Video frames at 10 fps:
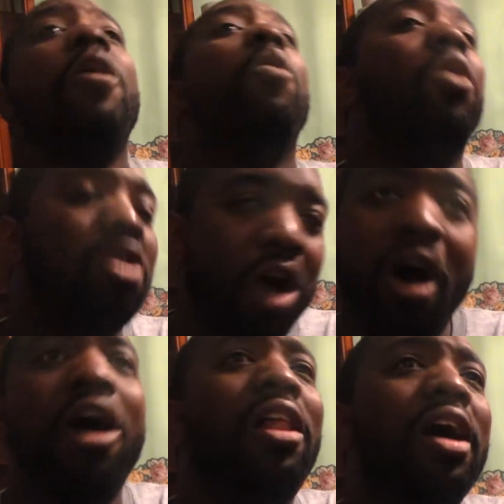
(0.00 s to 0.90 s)
Well,
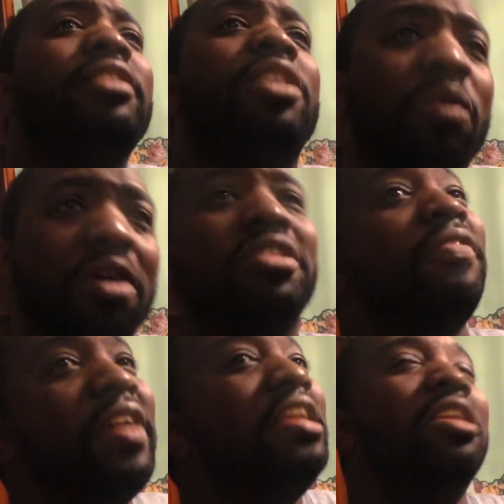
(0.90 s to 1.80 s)
call us and we'll
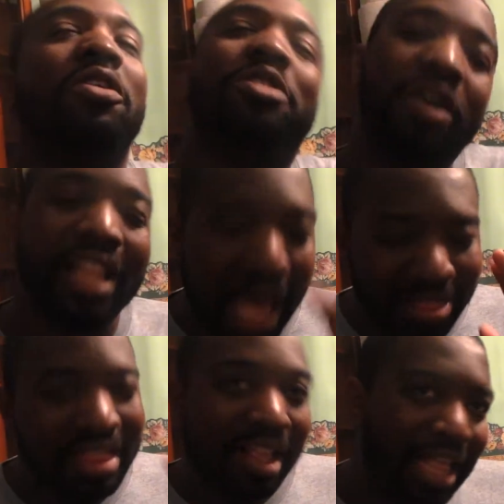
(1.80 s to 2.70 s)
defend you. So I
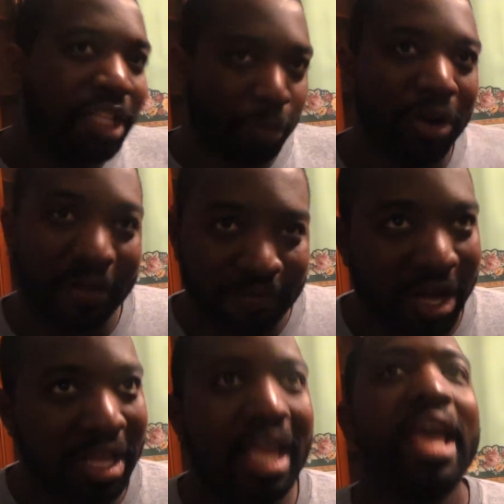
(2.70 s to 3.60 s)
think that's pretty
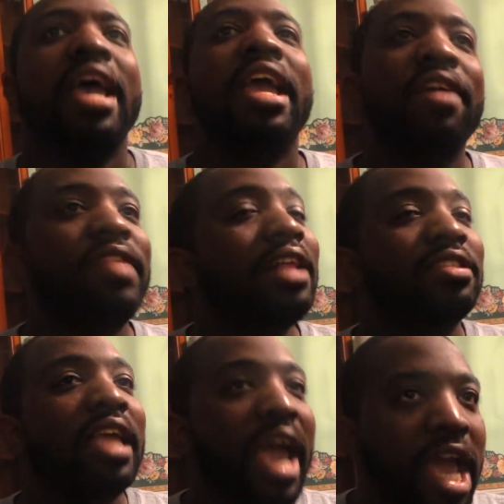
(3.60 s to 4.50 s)
funny if that's
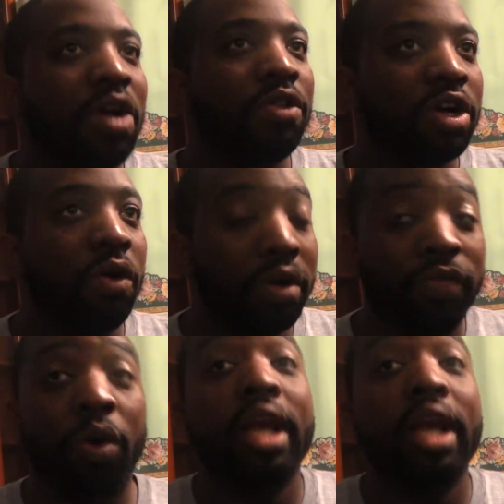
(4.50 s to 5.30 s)
the angle they're going for.